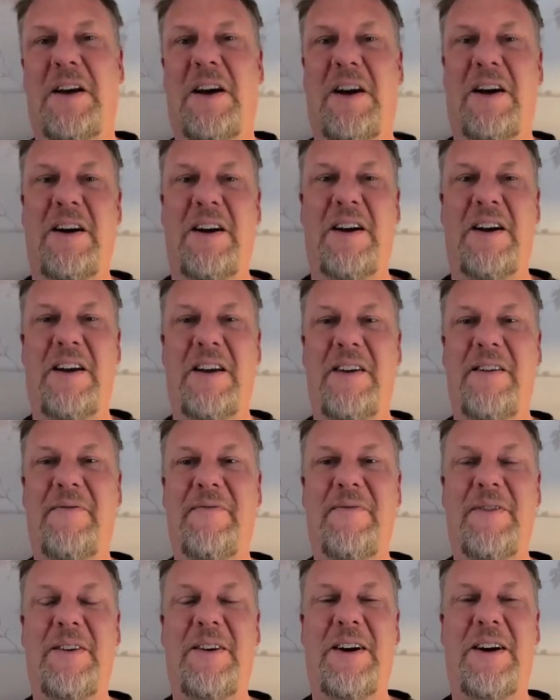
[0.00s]
Hi,
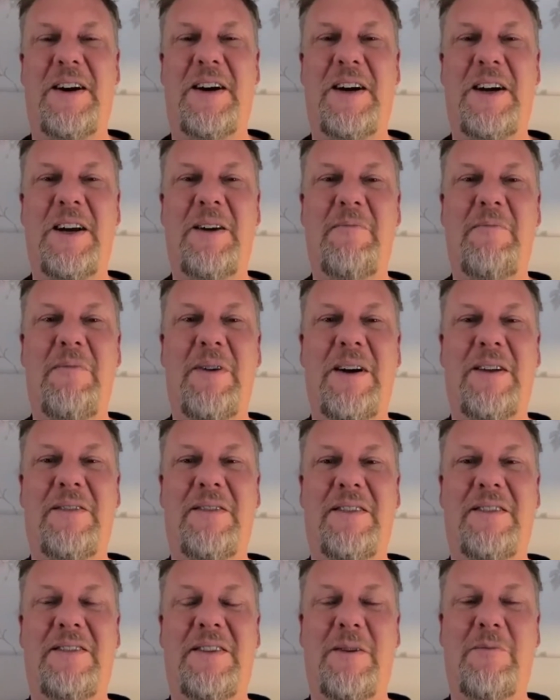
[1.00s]
I'm
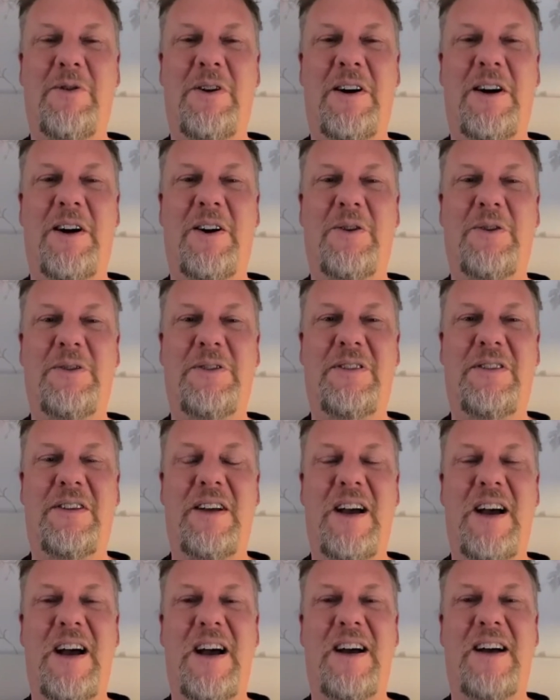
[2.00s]
at the
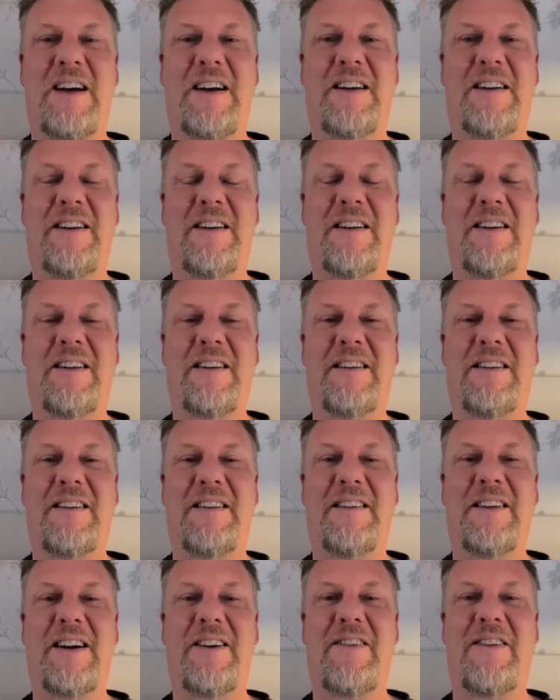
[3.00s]
Summerhouse,
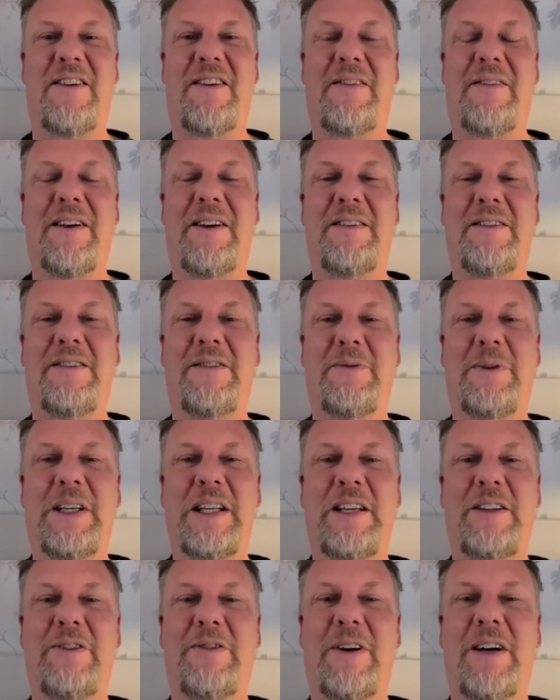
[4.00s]
and there are things
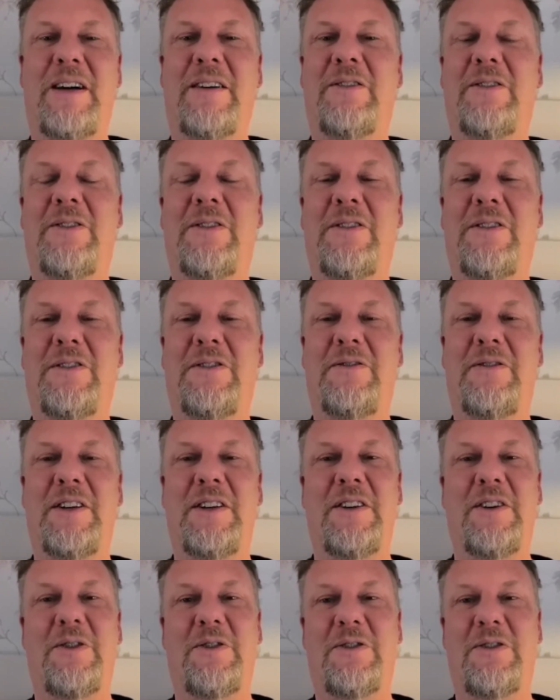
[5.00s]
we need to add to this
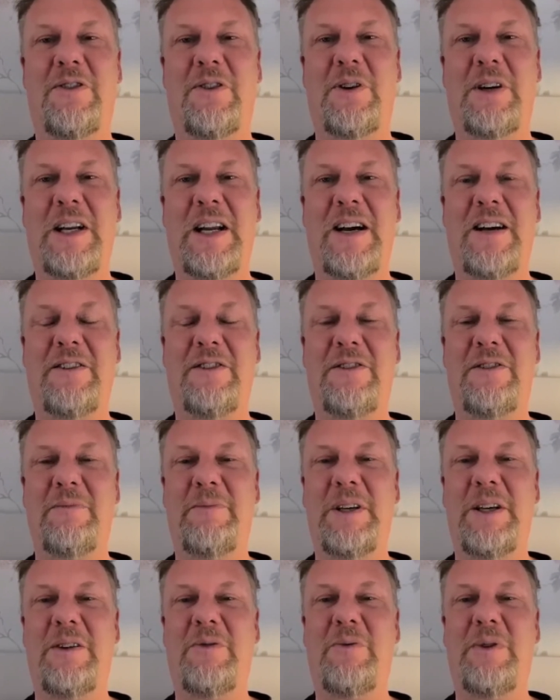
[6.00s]
video, so it had
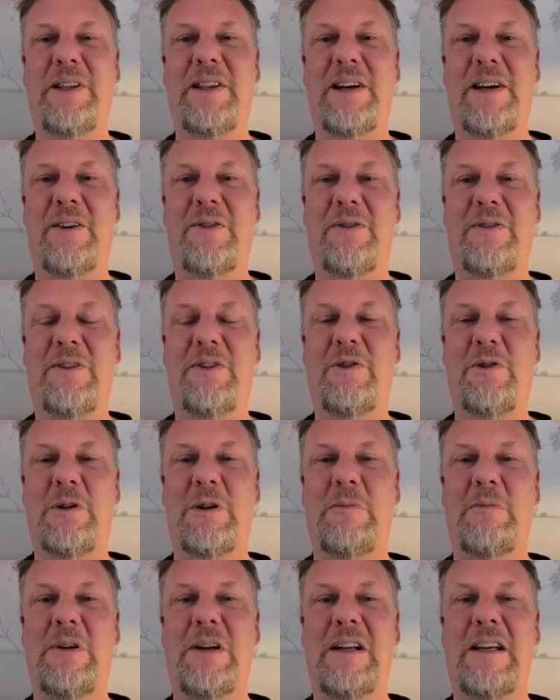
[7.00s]
to be without the
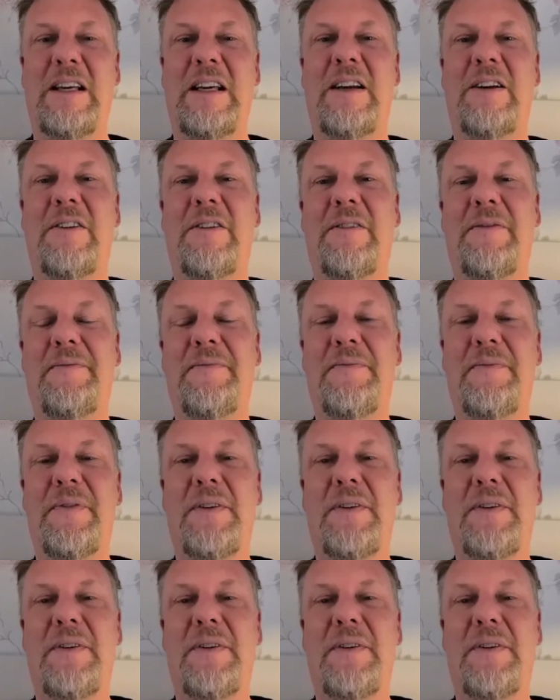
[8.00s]
normal gear.